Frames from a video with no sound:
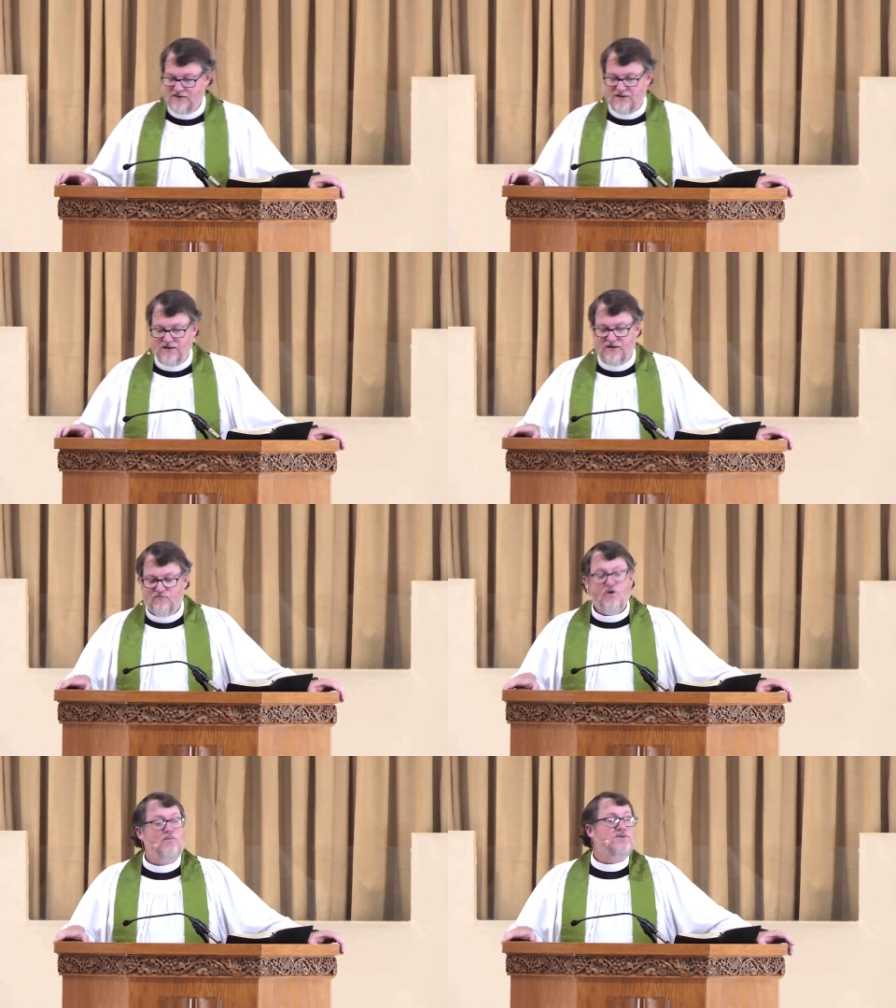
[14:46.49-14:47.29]

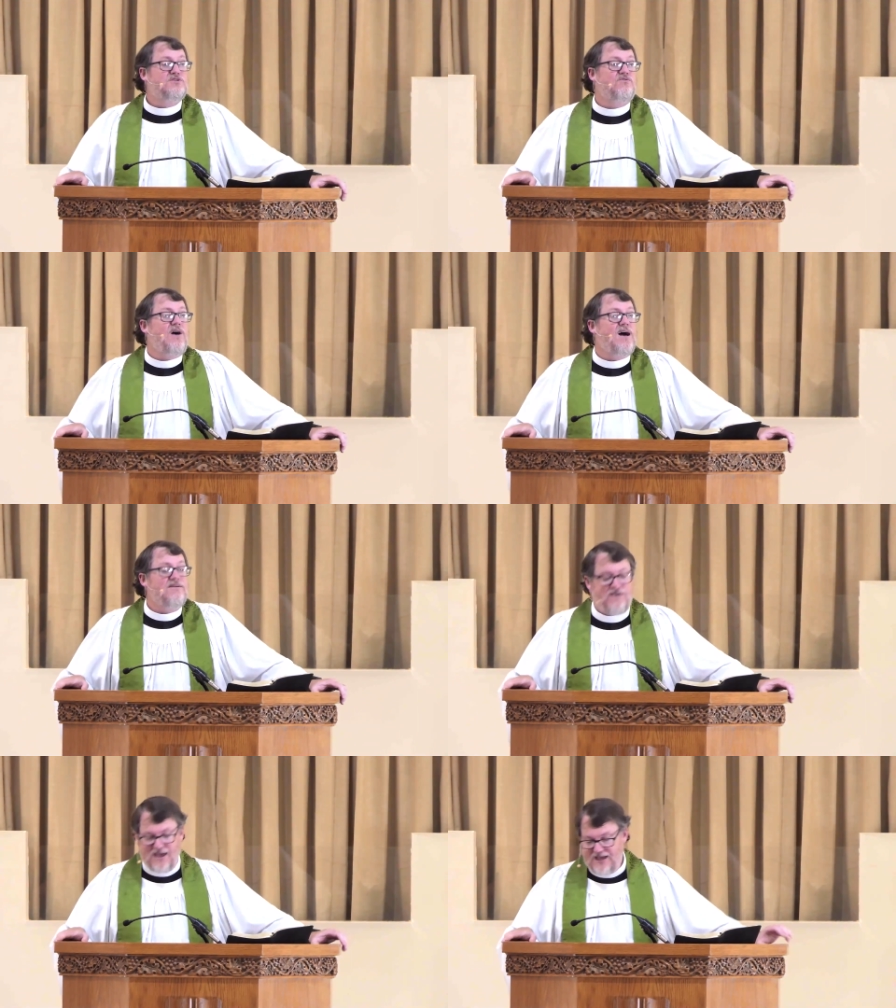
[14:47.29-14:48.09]
Romans five
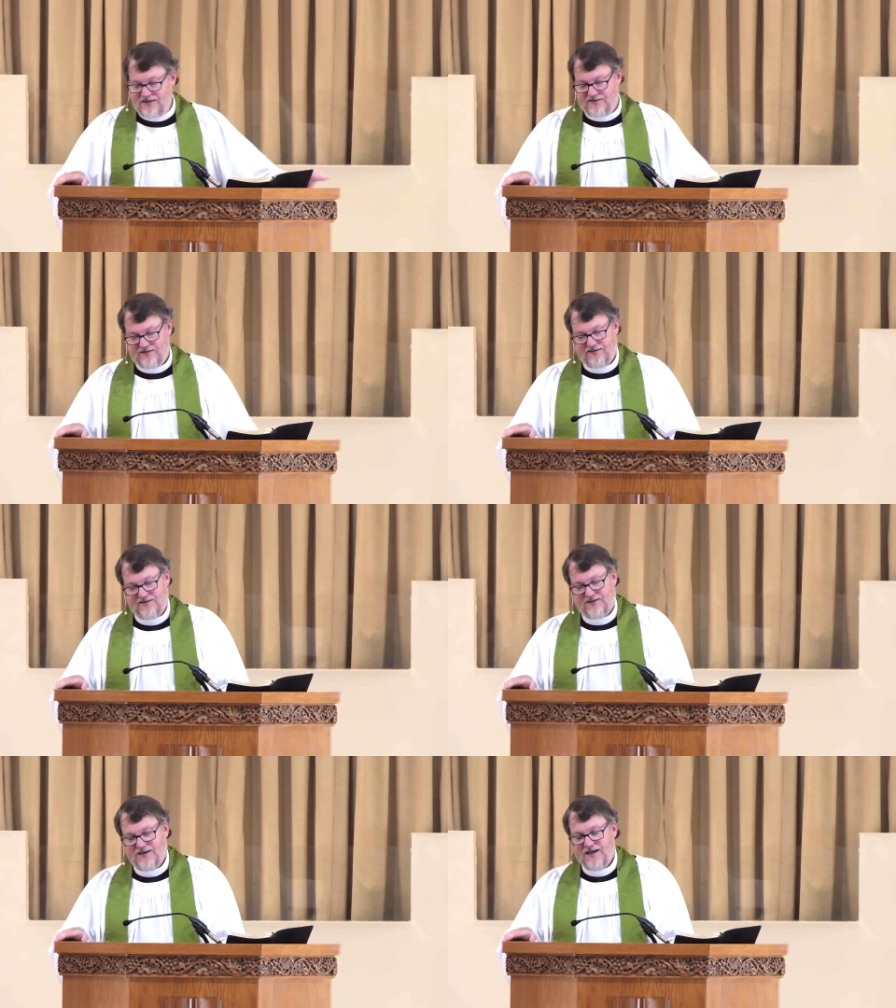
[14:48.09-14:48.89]
eight.
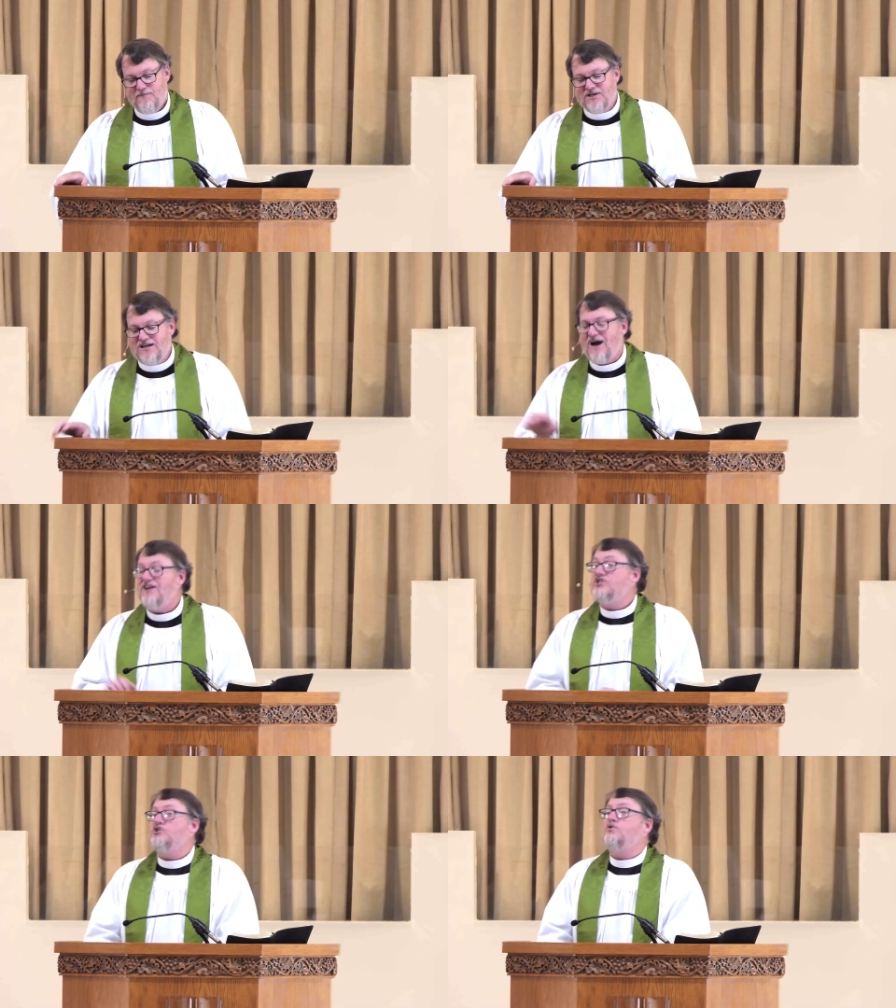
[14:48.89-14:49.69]
But God
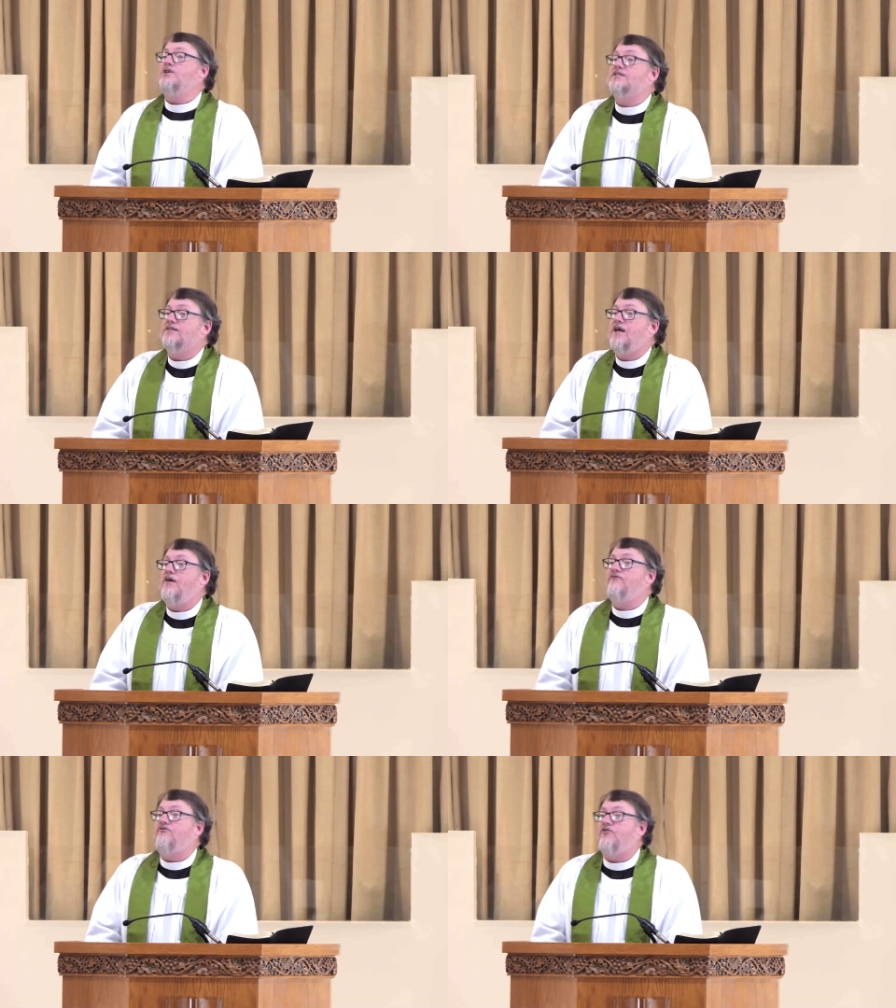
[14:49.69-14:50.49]
showed his
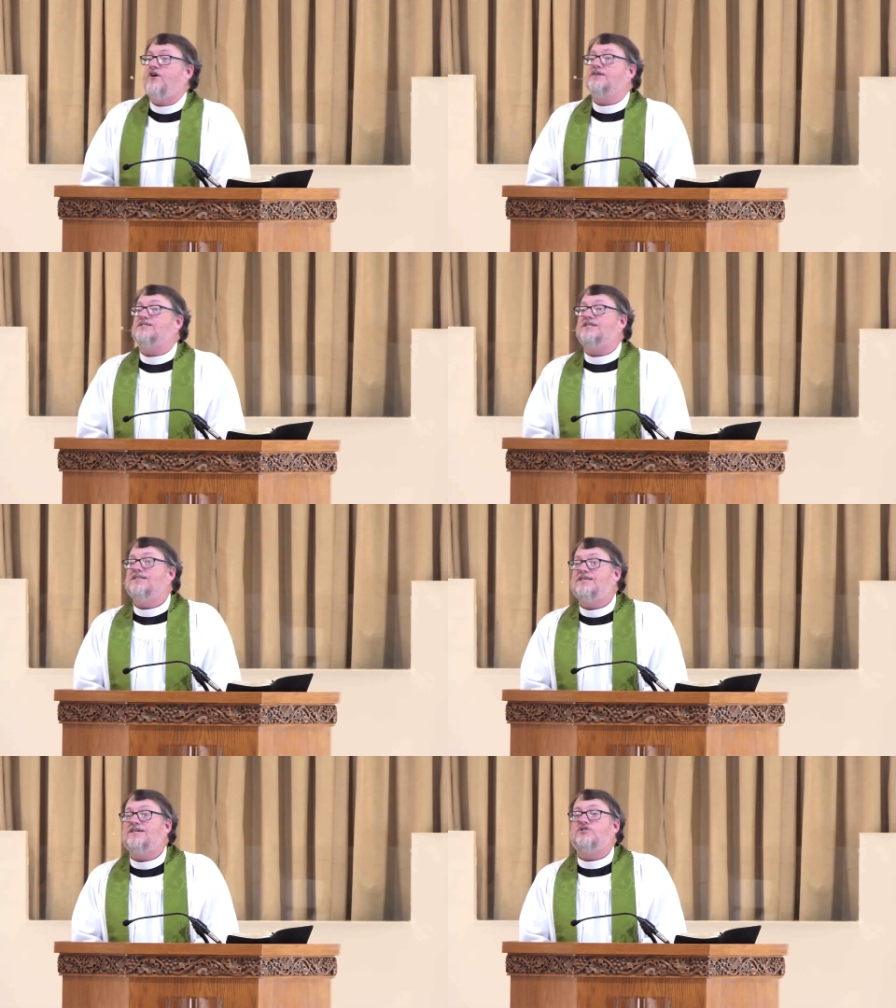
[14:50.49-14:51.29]
love for us in
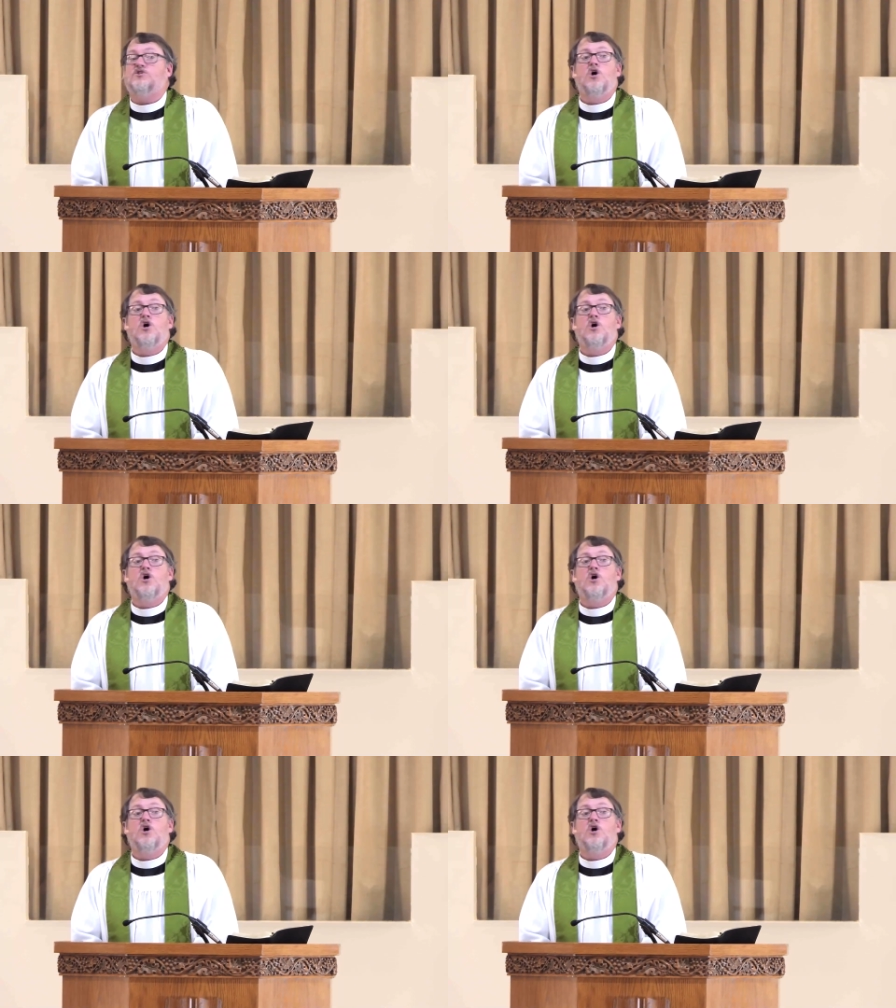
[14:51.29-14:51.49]
this.